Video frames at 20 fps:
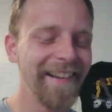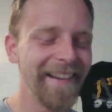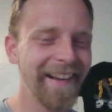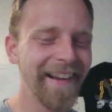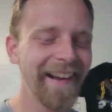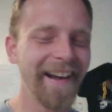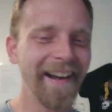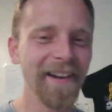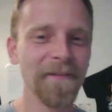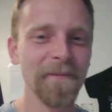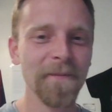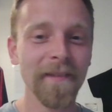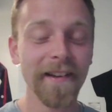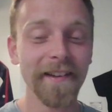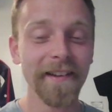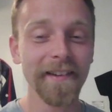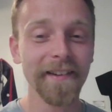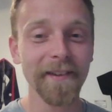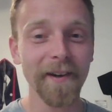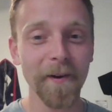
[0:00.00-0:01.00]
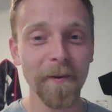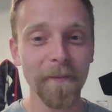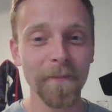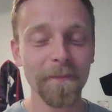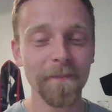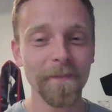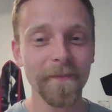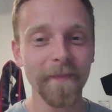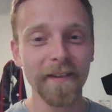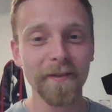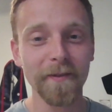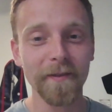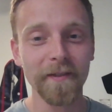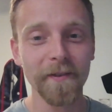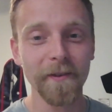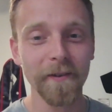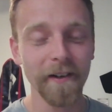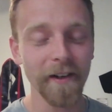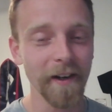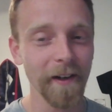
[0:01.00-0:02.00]
Yeah, so that's what's
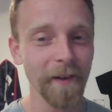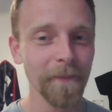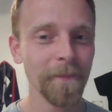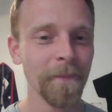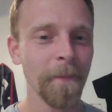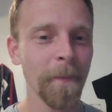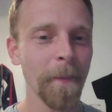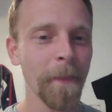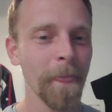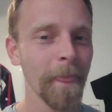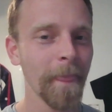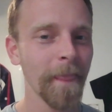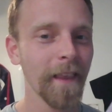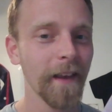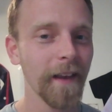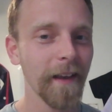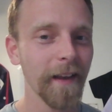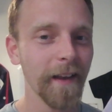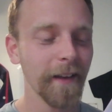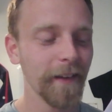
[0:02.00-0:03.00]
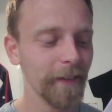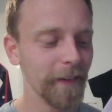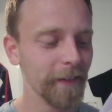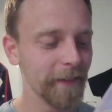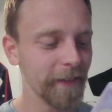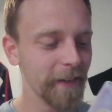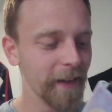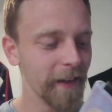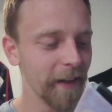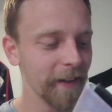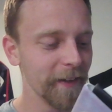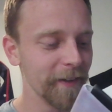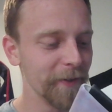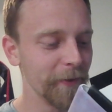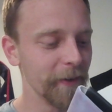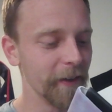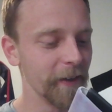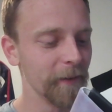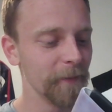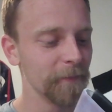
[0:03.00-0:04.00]
going on. Let's get
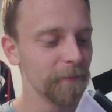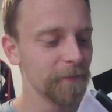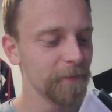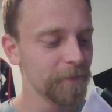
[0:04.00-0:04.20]
into it.